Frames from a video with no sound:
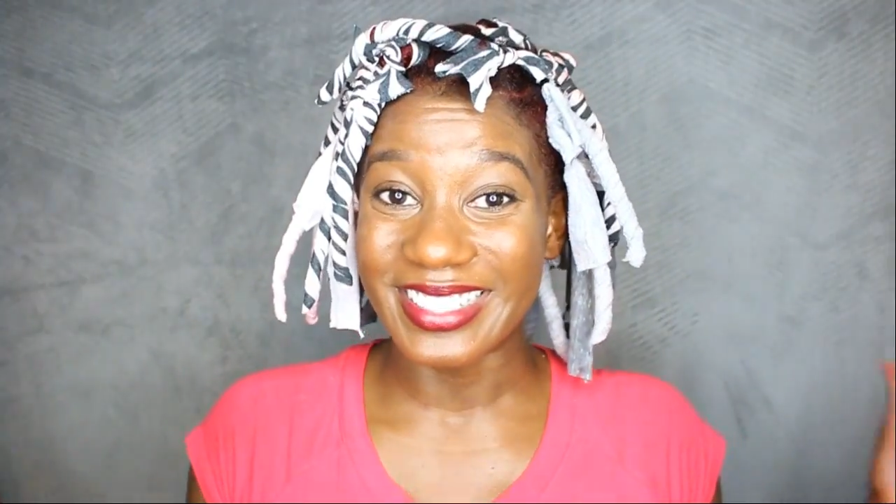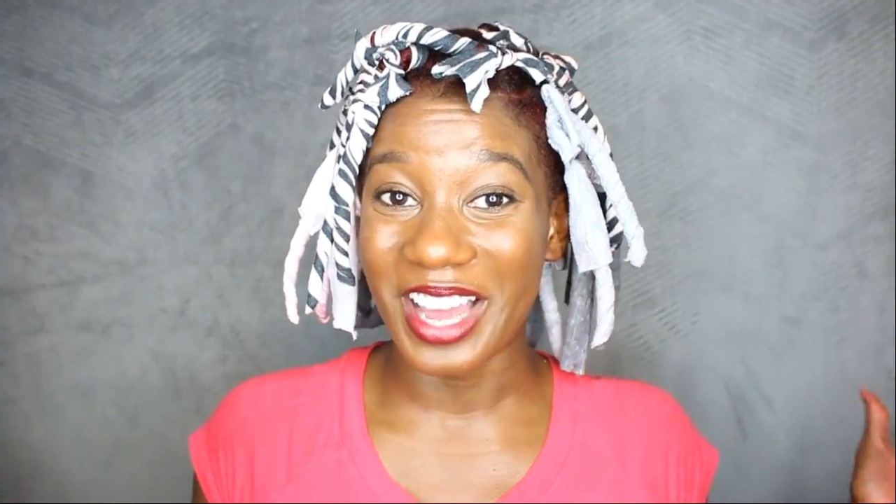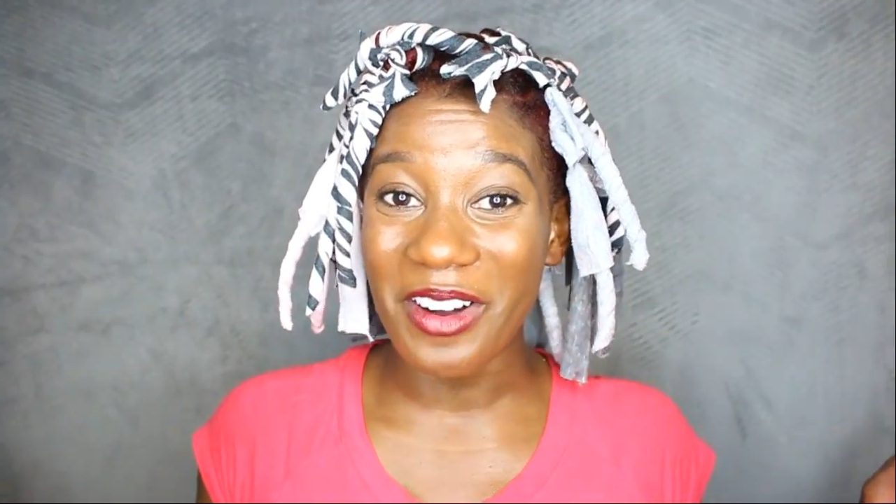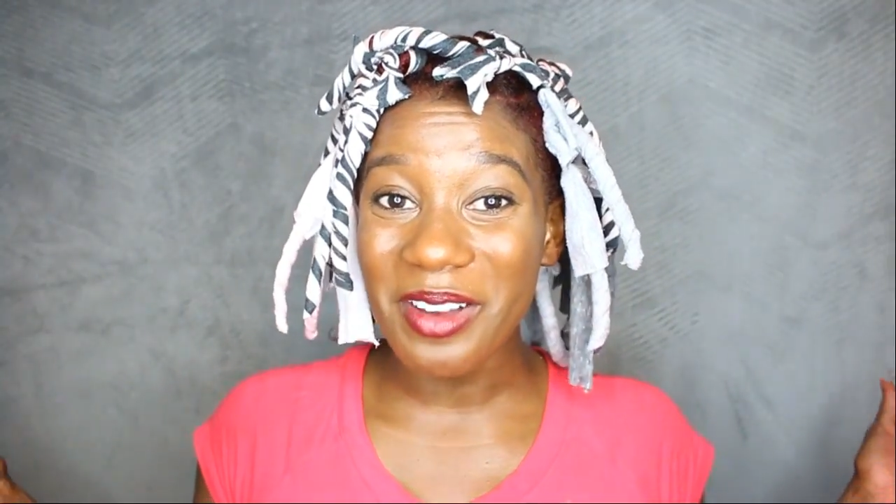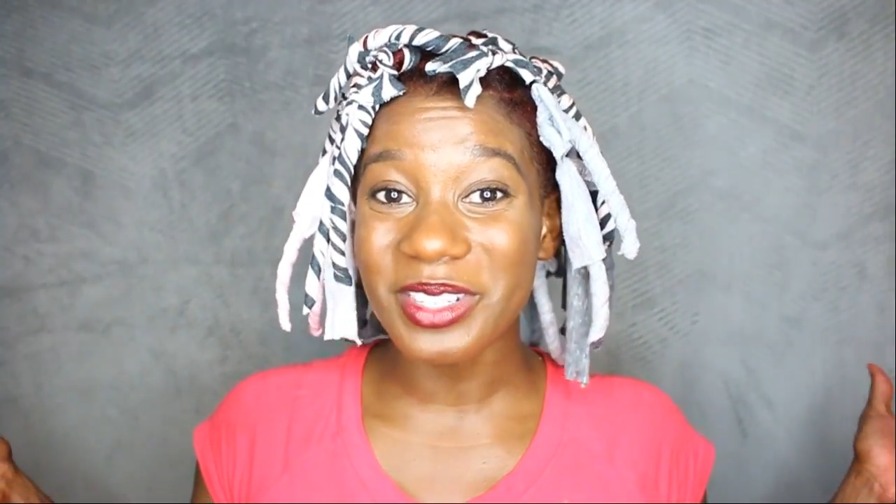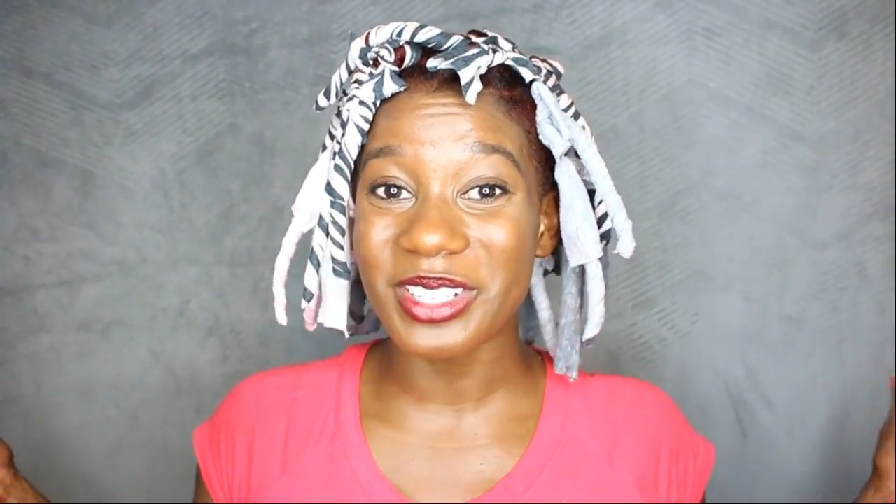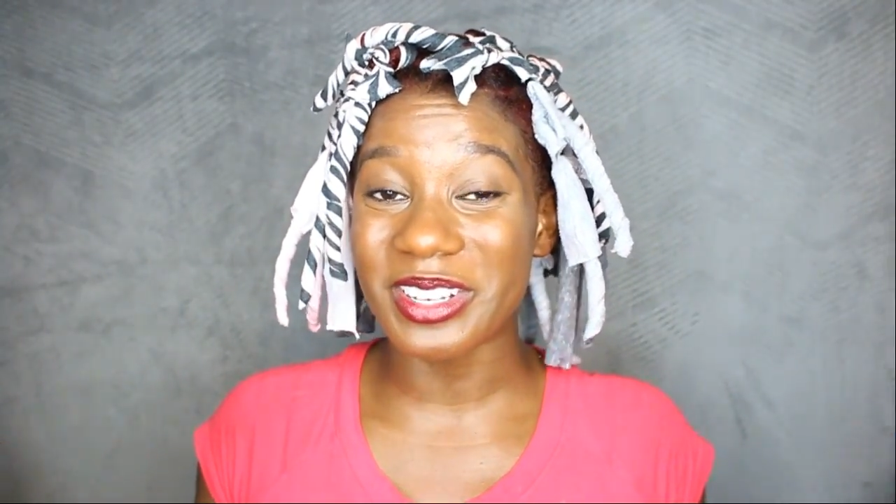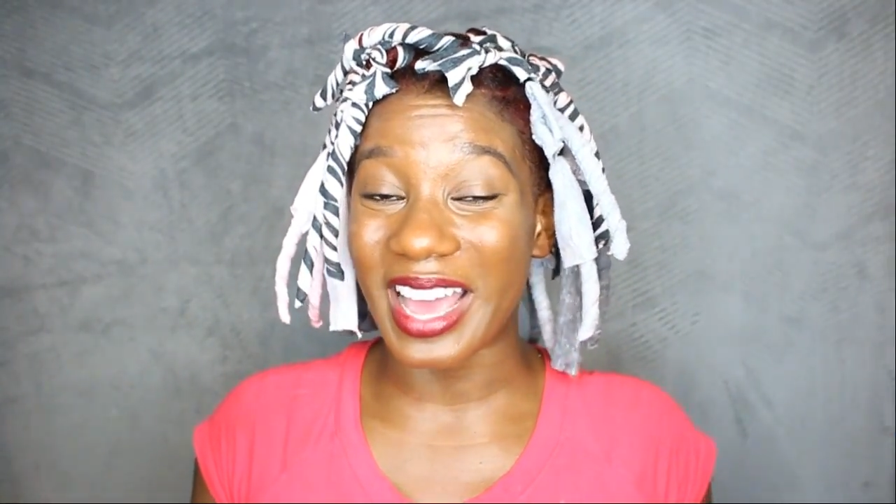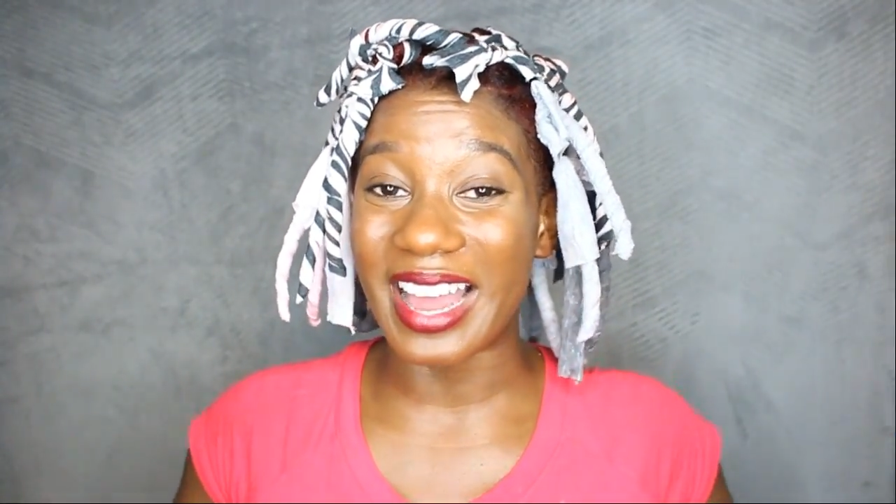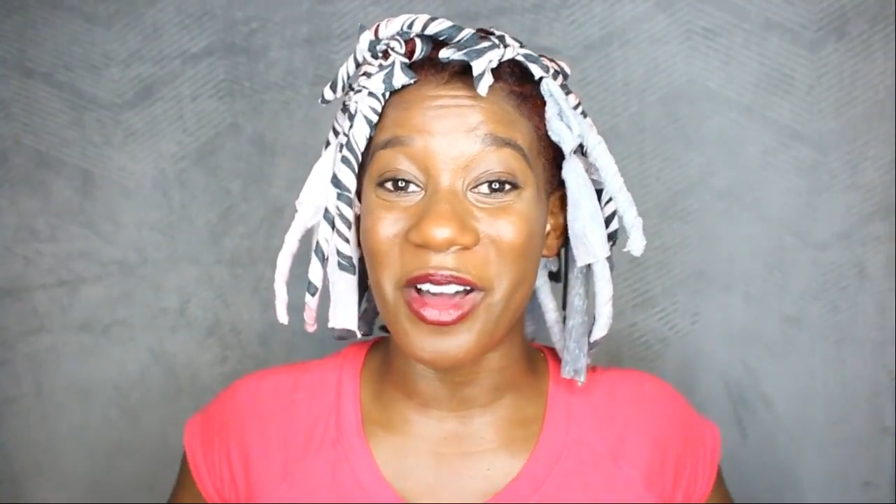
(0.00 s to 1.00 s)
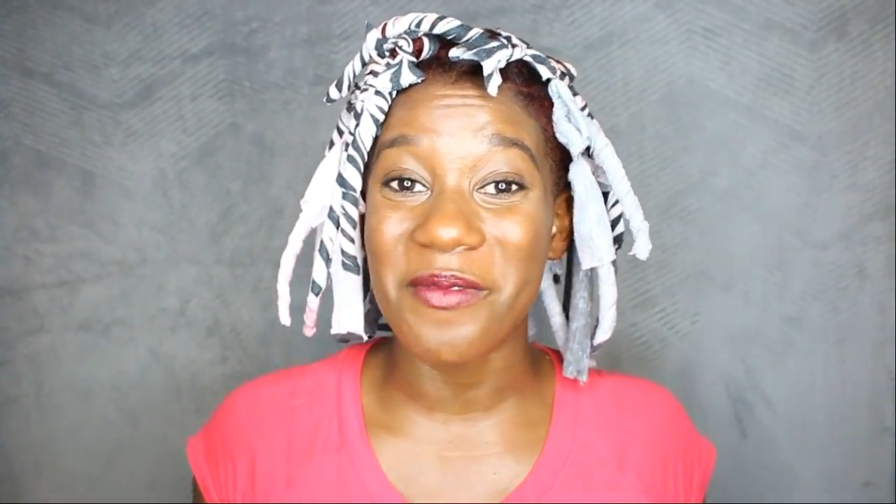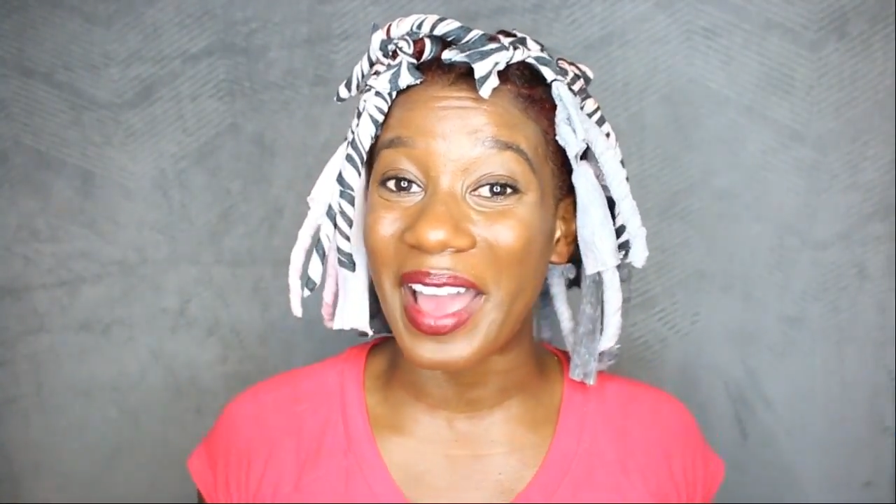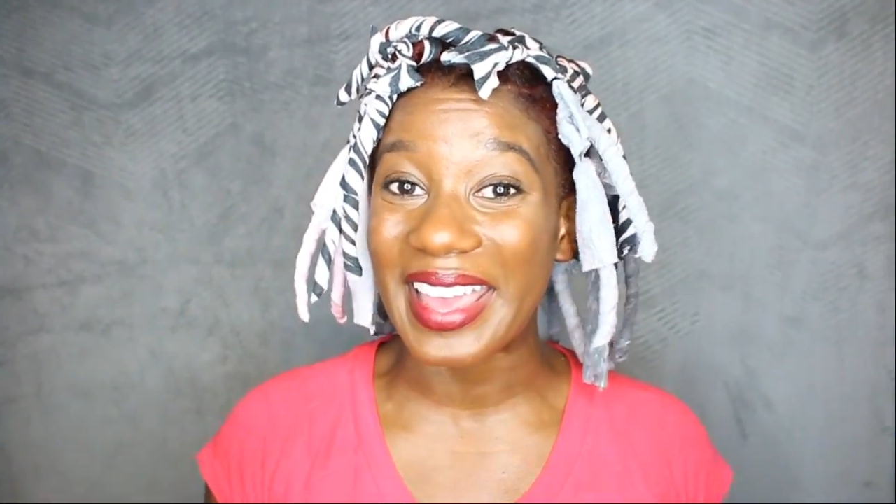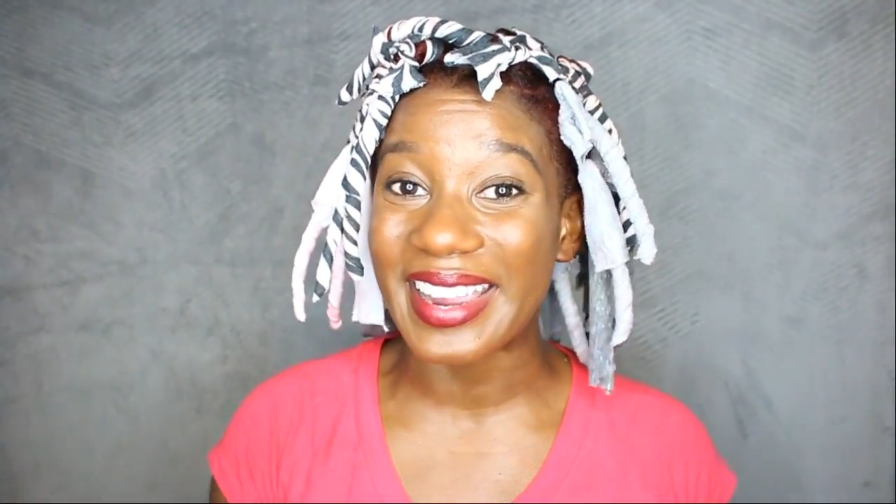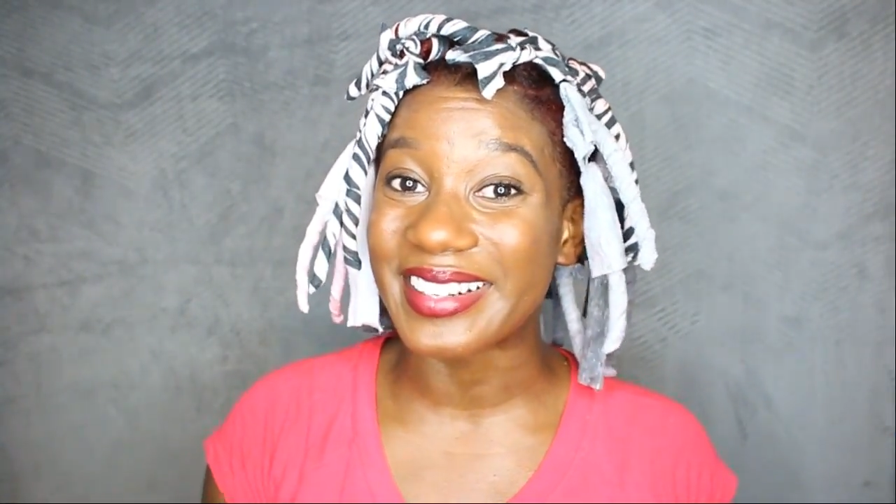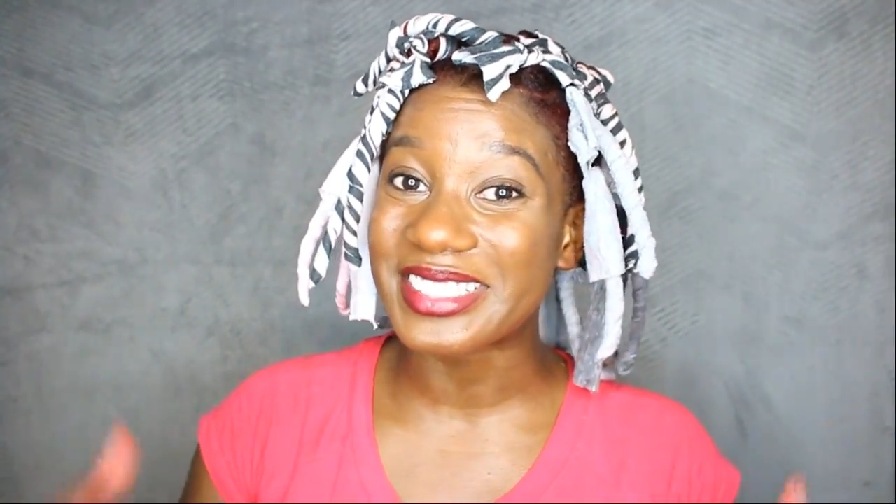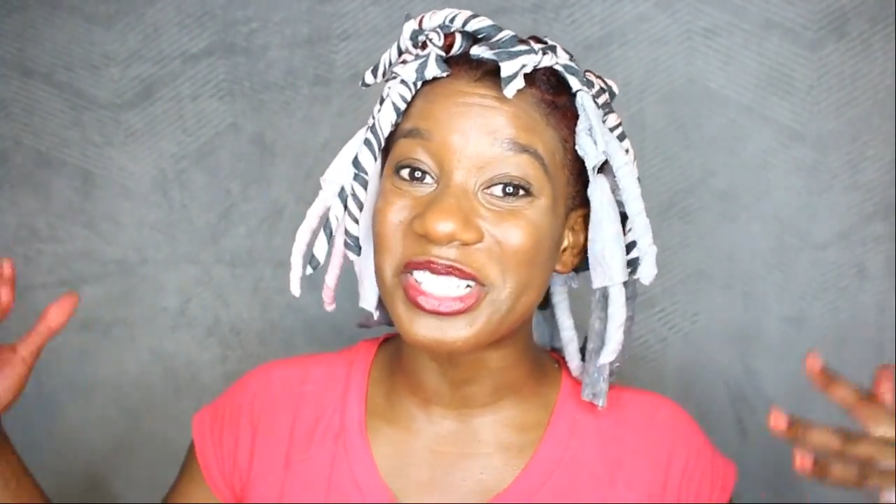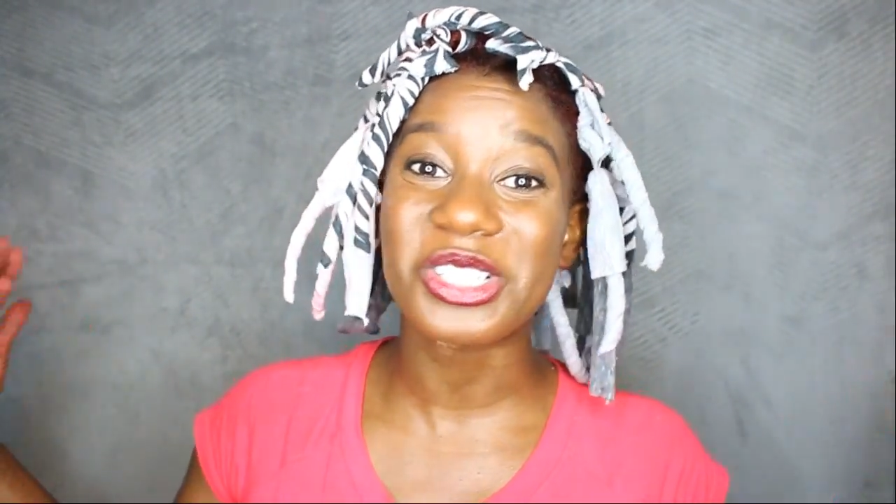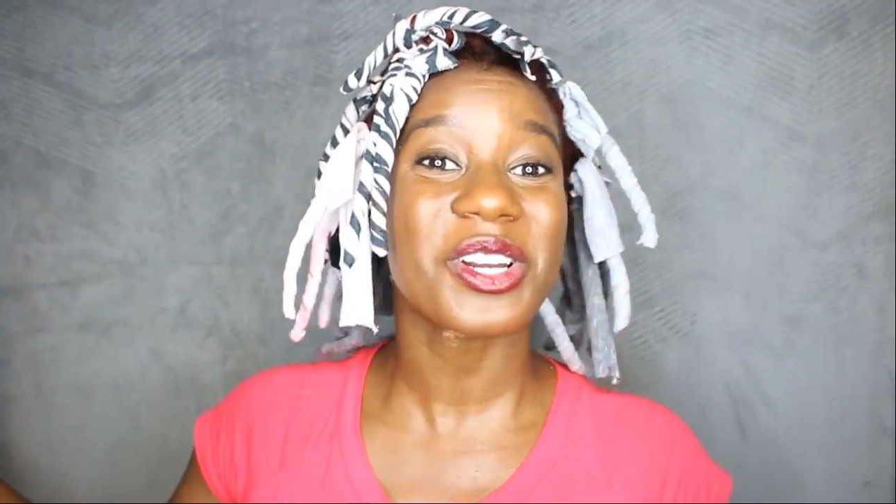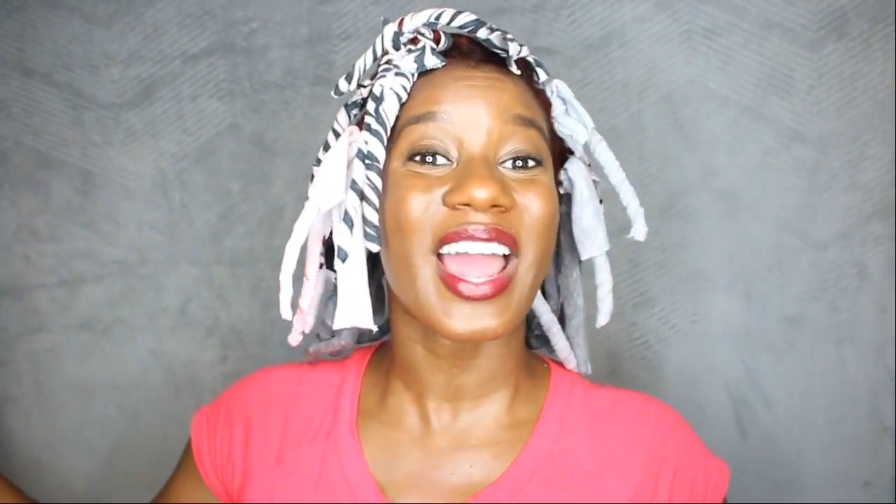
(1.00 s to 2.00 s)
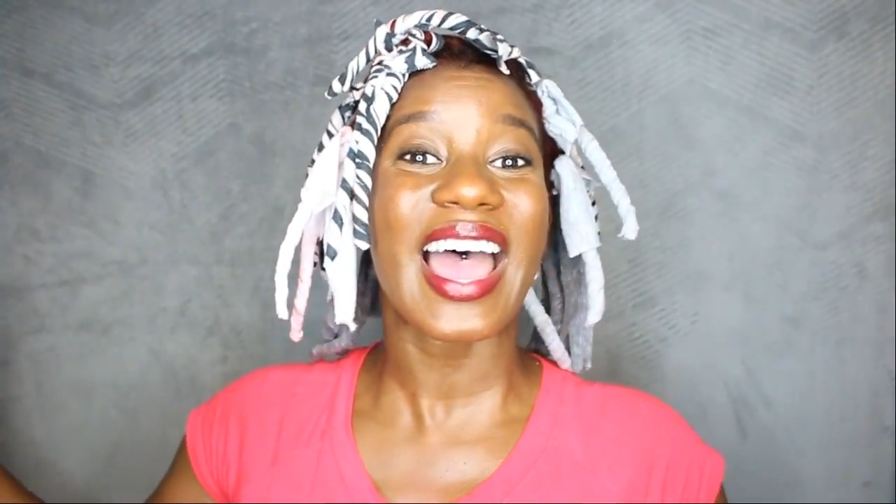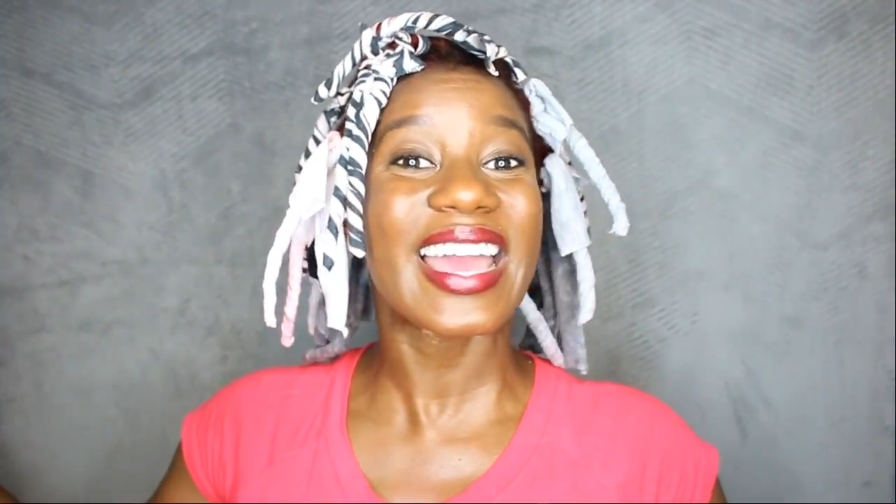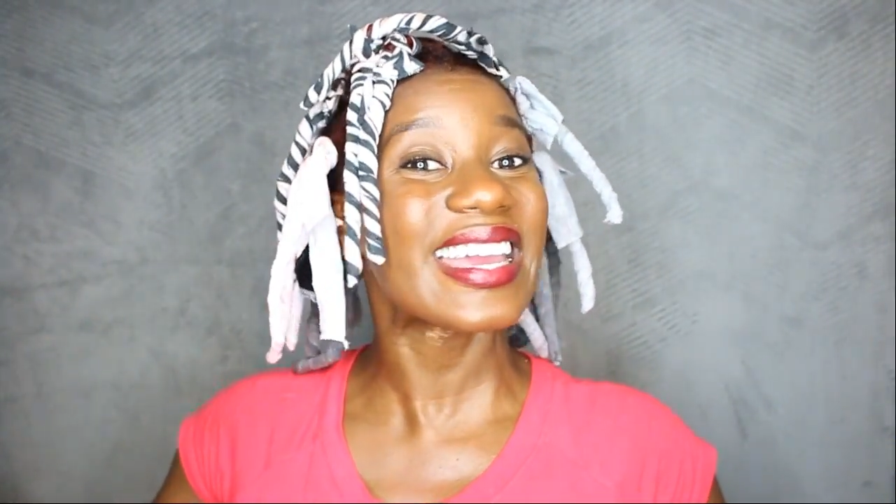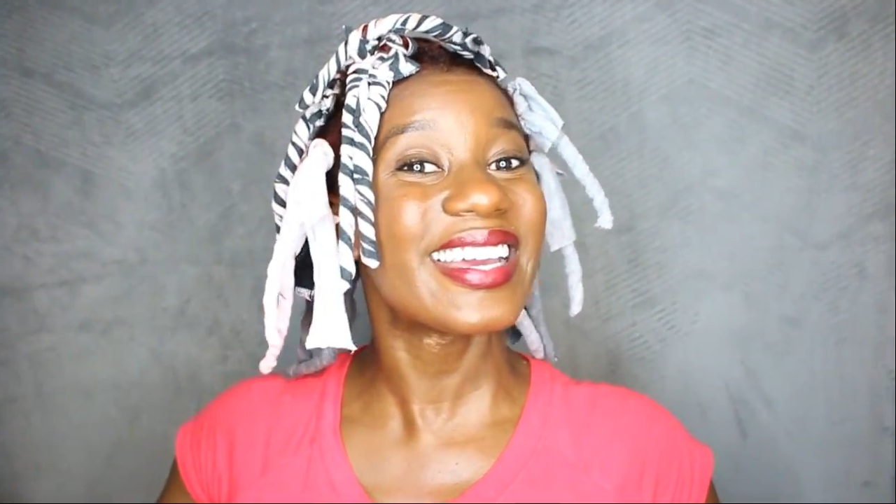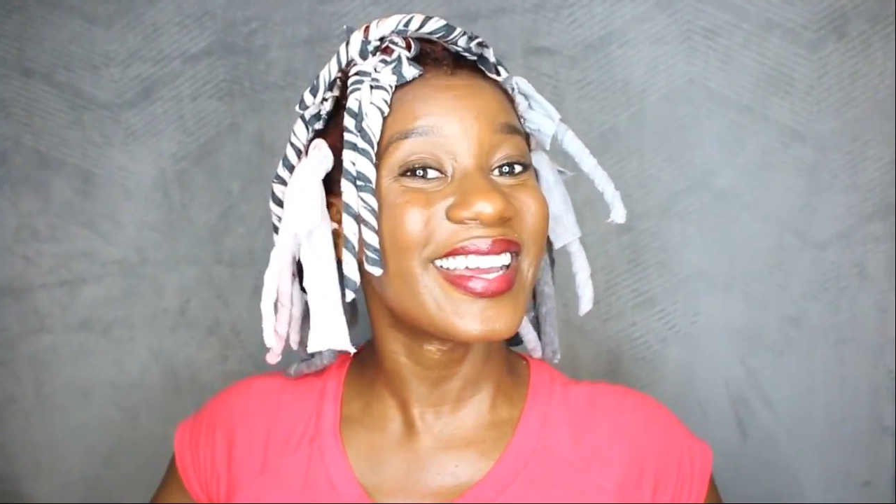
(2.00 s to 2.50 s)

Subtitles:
Now I'm just gonna allow my hair to dry